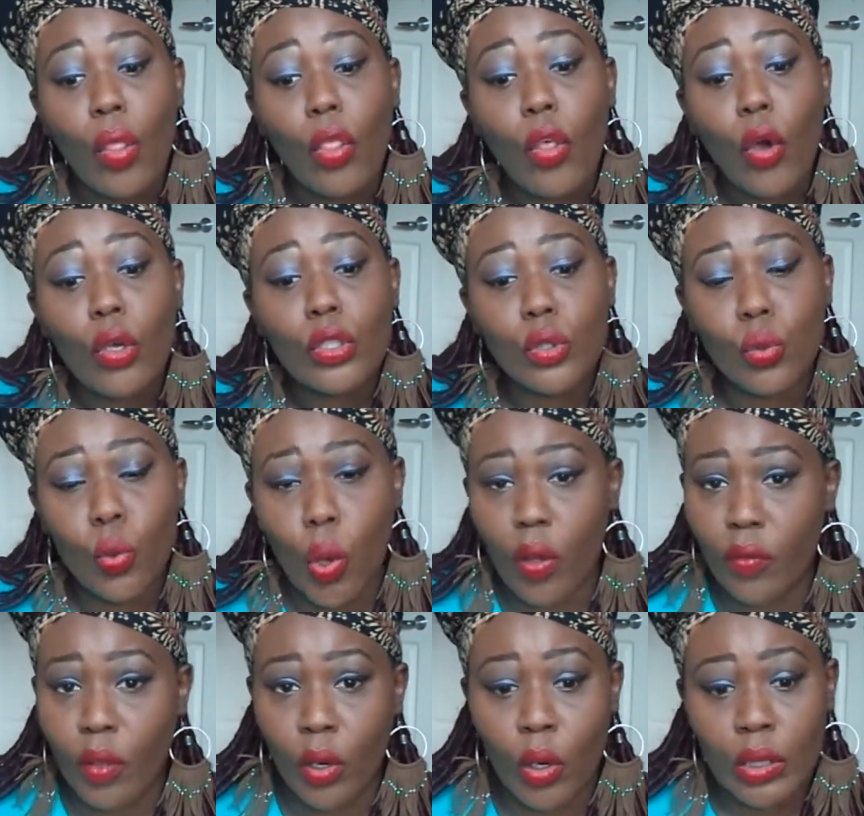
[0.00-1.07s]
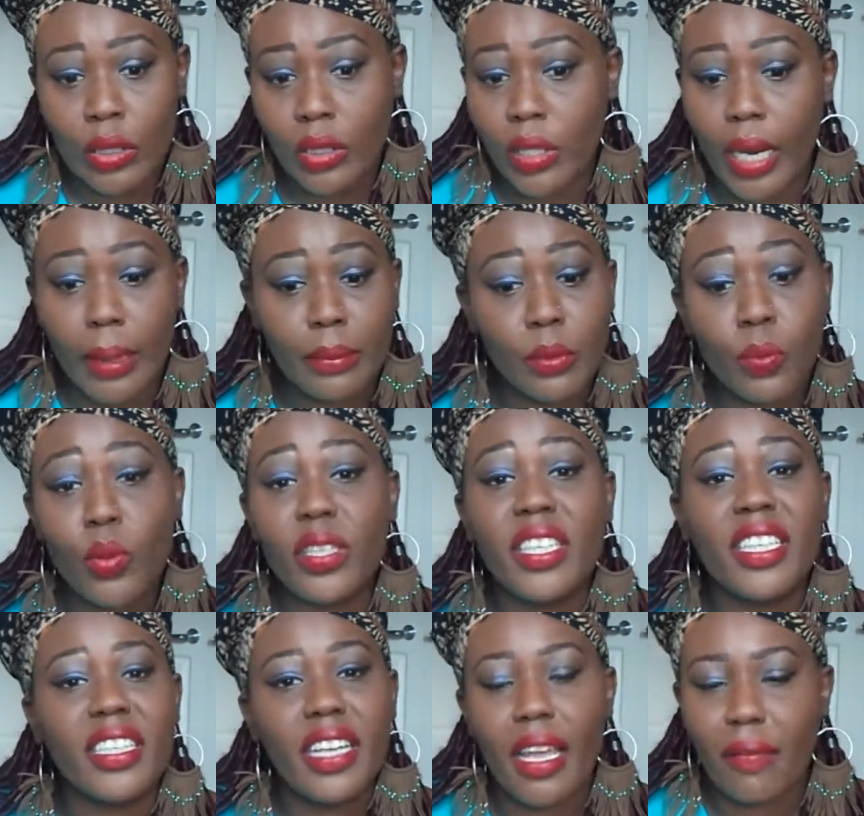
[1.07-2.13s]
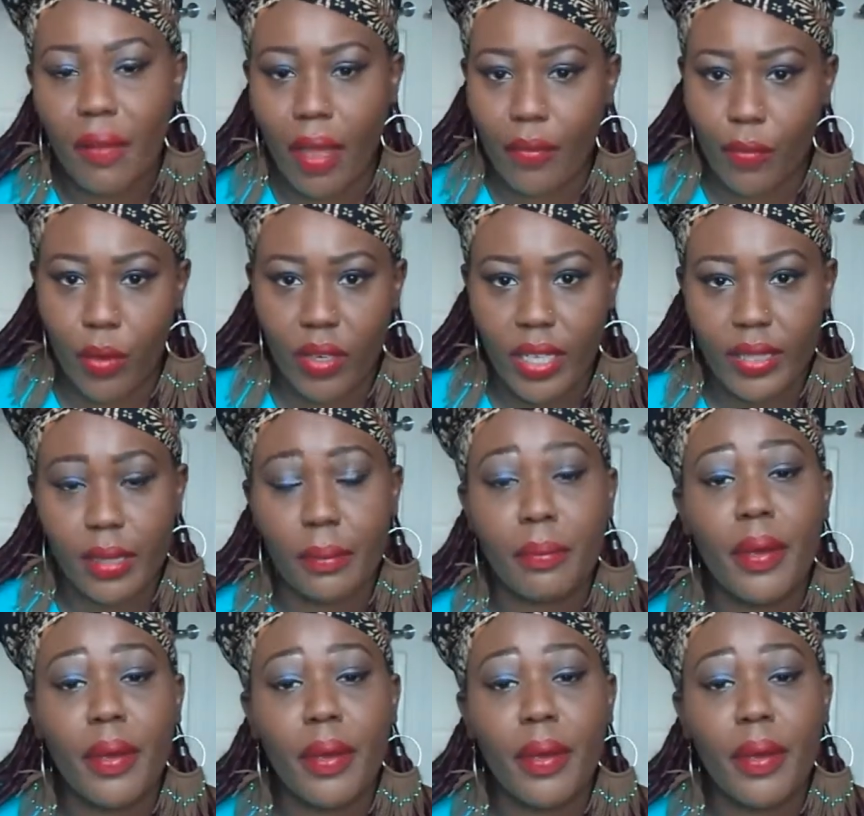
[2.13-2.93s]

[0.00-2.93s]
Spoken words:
those who were the lost tribes would never have connected.